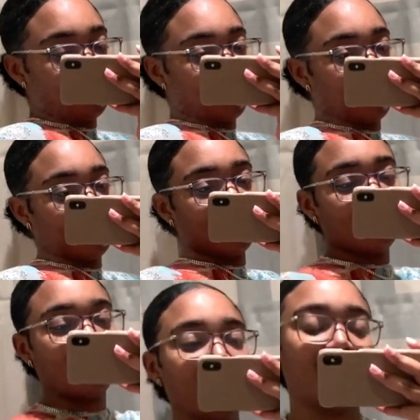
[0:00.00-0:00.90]
but
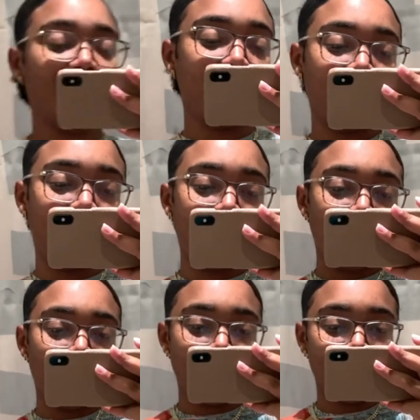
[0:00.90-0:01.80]

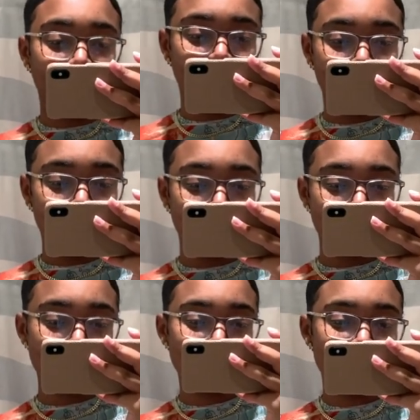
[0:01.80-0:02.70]
I think
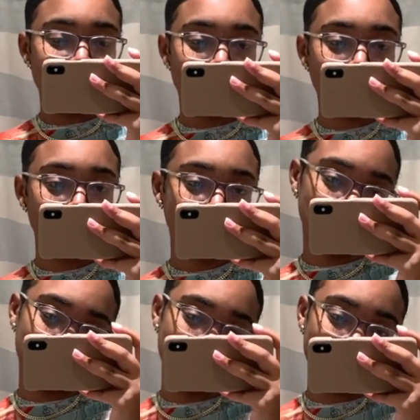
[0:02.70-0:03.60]
it's
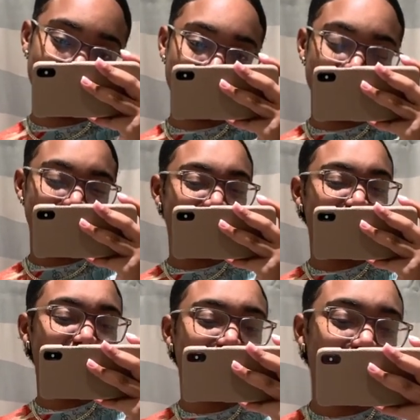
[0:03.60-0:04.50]

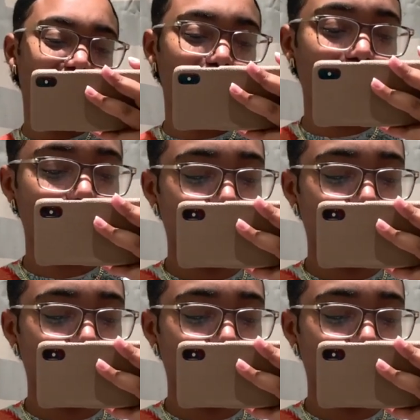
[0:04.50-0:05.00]
unique or